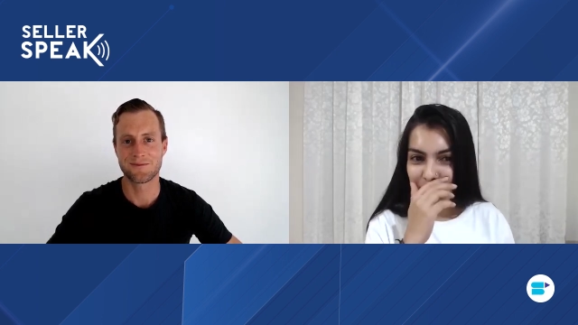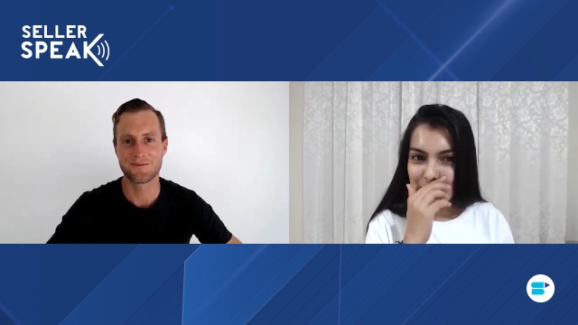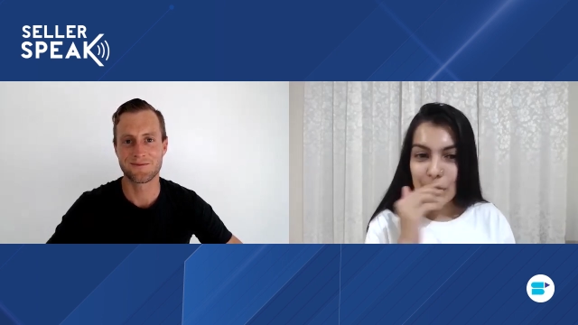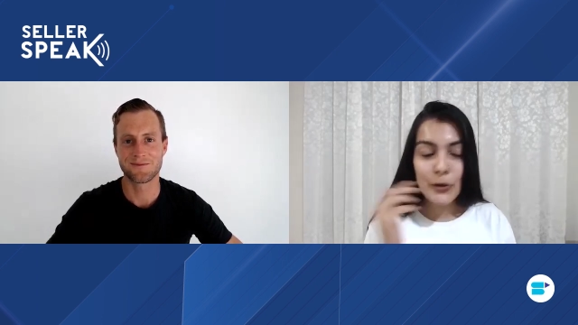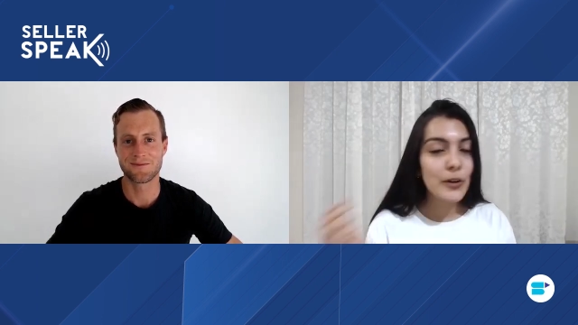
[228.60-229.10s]

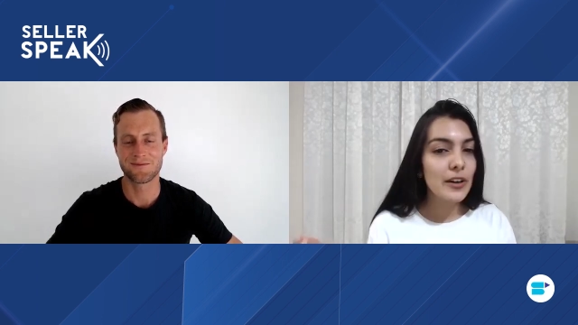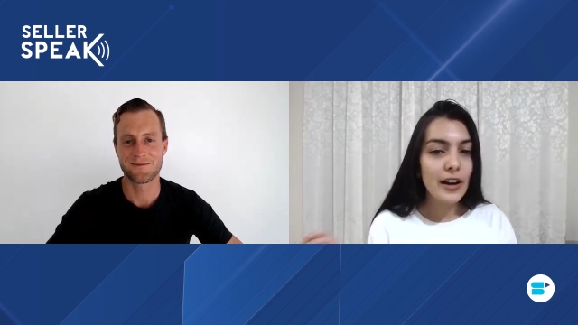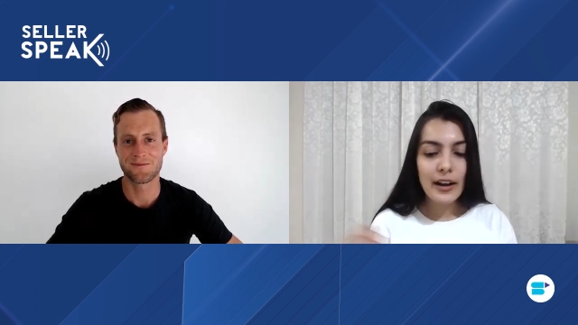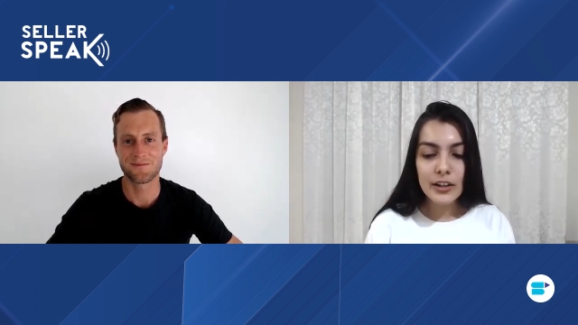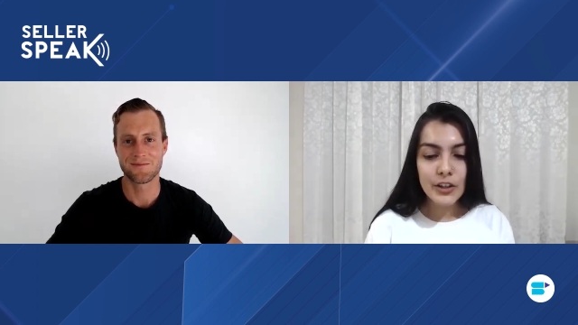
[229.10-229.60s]
Speaker 1: do
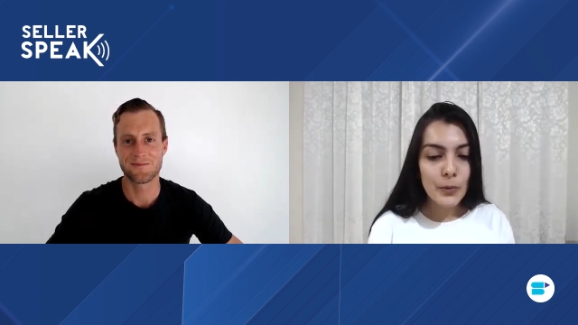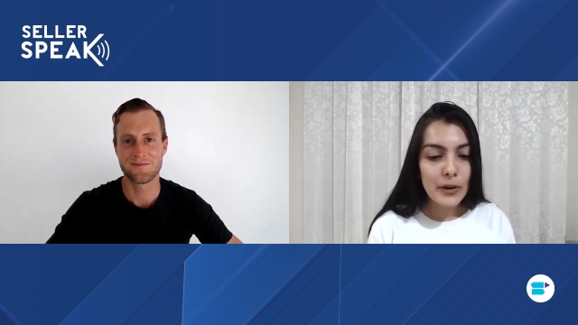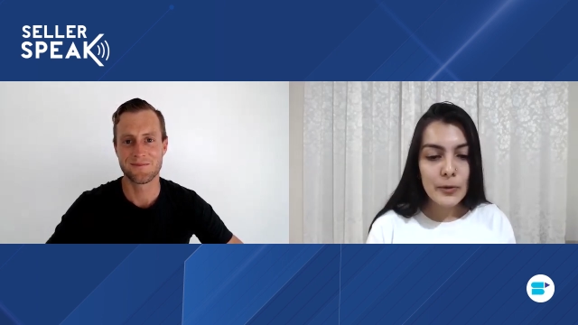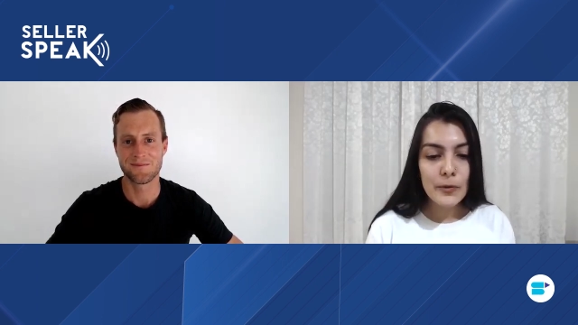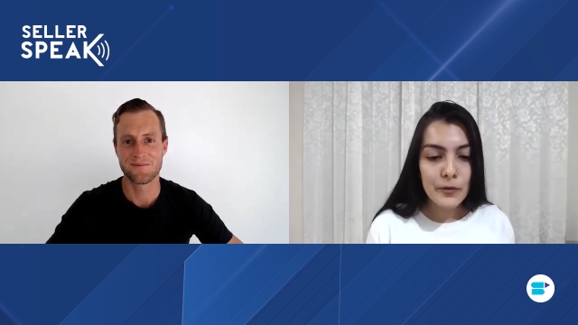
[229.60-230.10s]
you, do you
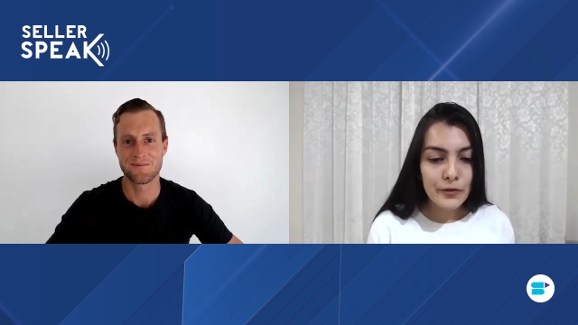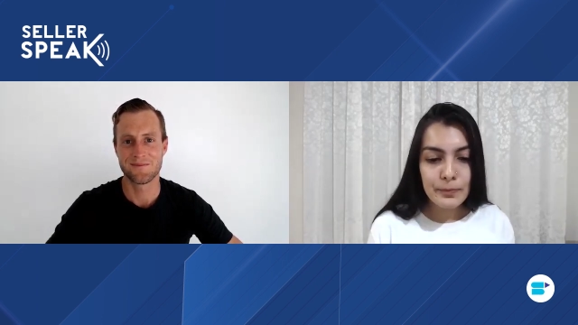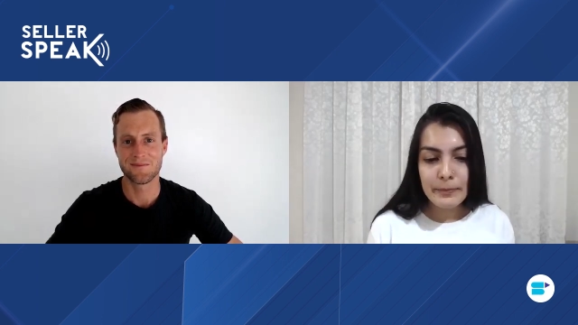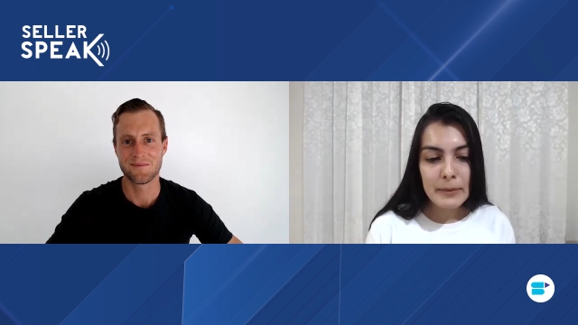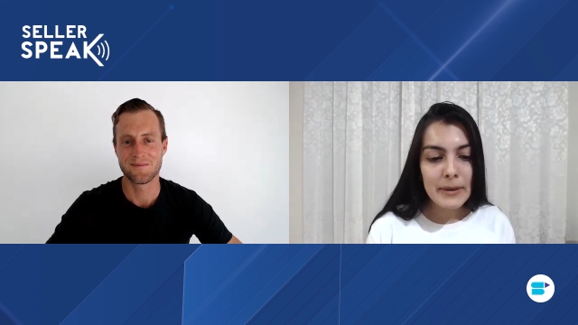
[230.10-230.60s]
want to
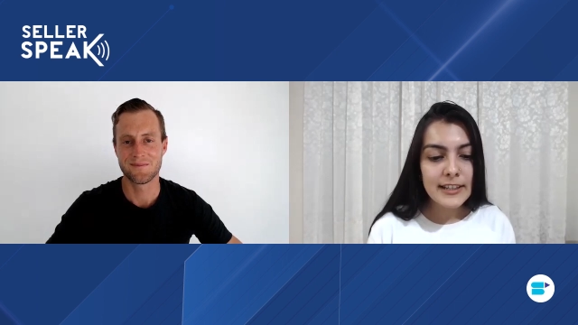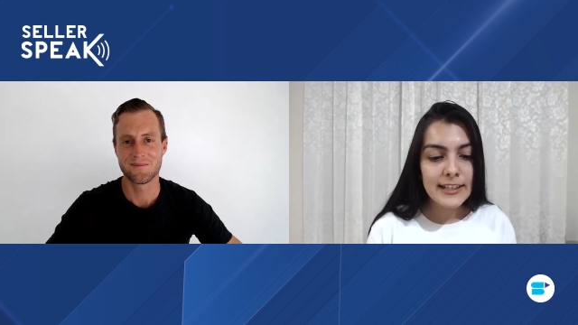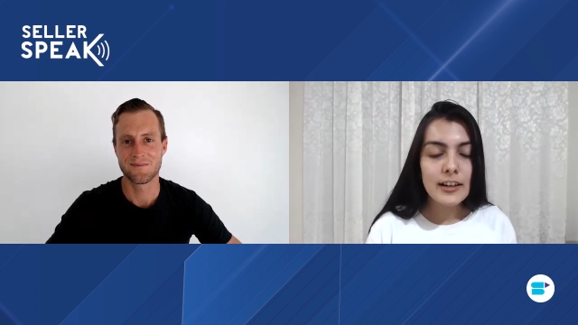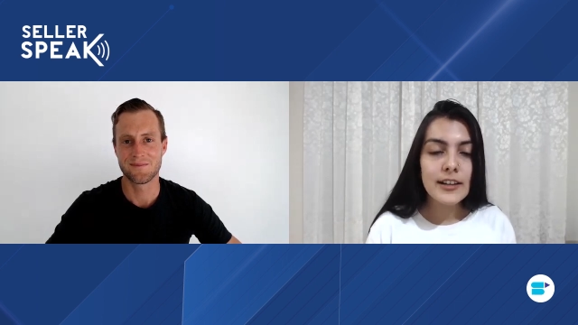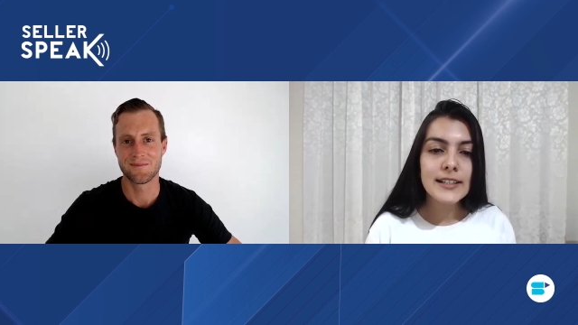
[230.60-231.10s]

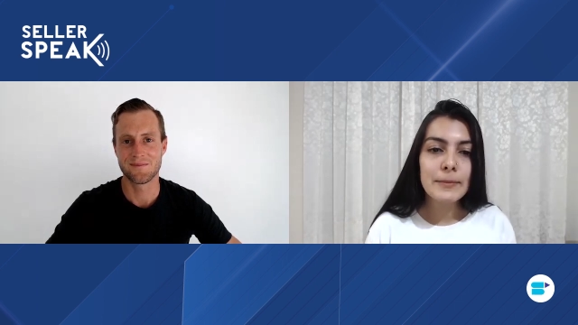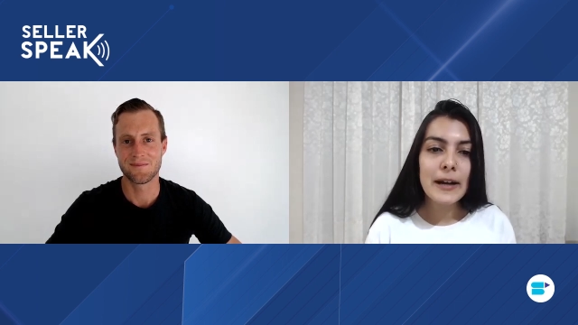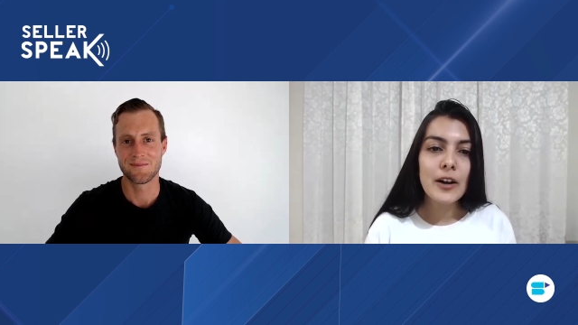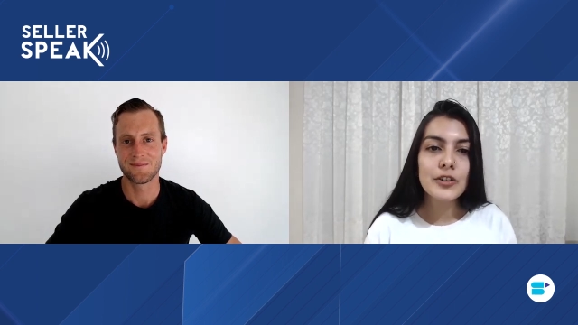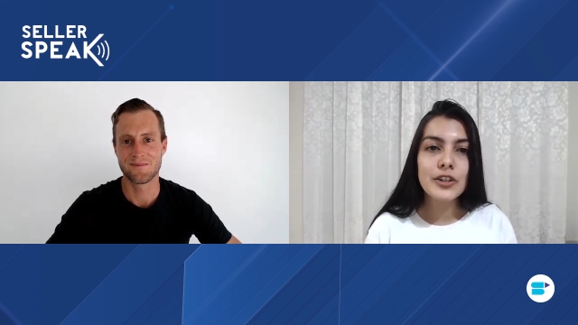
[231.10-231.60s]
maybe tell us
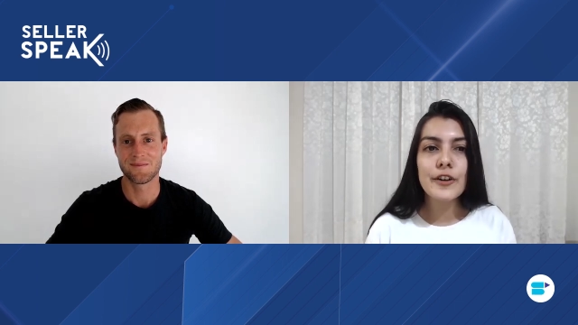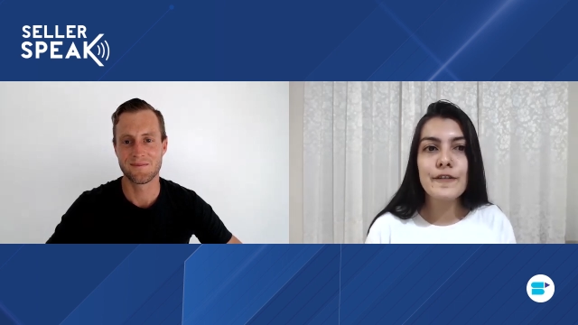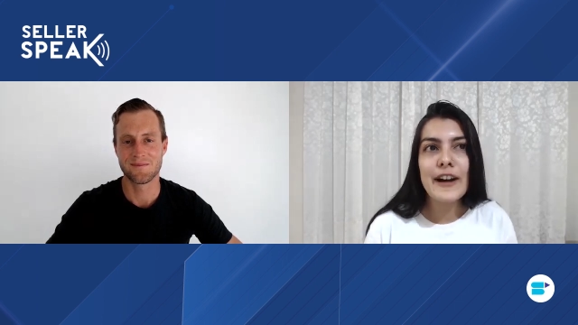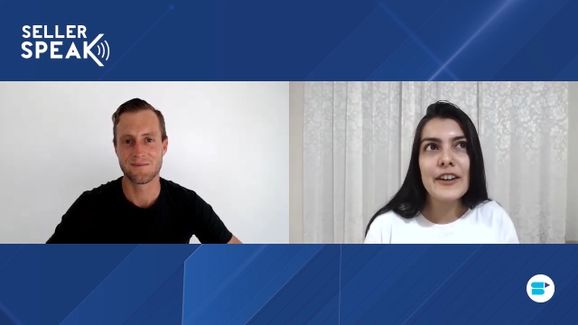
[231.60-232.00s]
about uh,